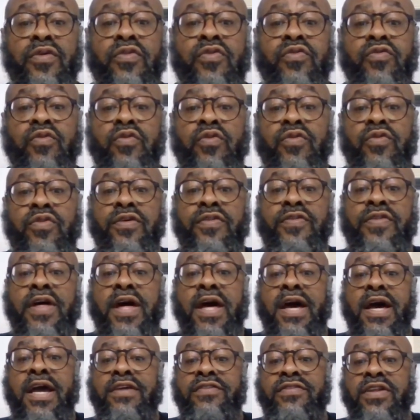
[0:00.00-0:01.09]
through the
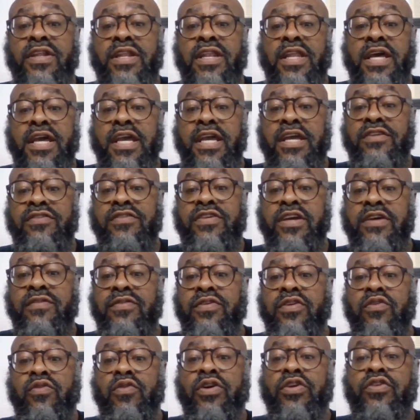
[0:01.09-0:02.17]
thighs and legs,
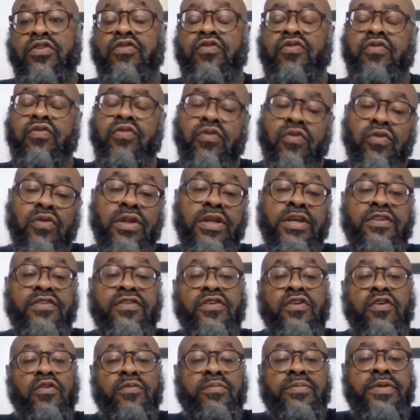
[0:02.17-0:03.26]
giving you a truly
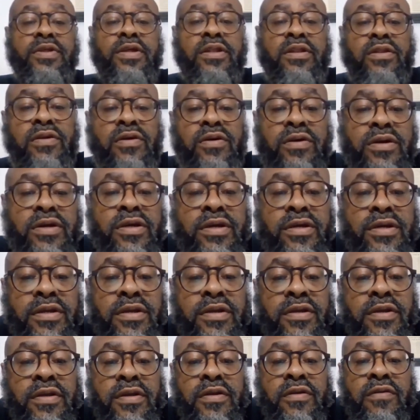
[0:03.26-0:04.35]
sculpted look,
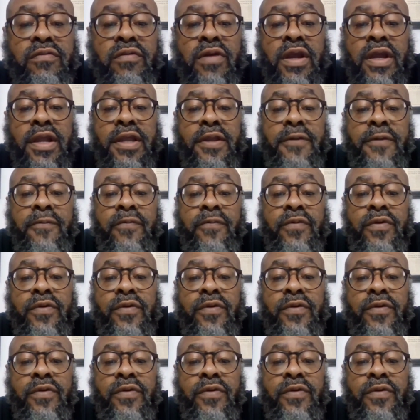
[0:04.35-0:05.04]
right?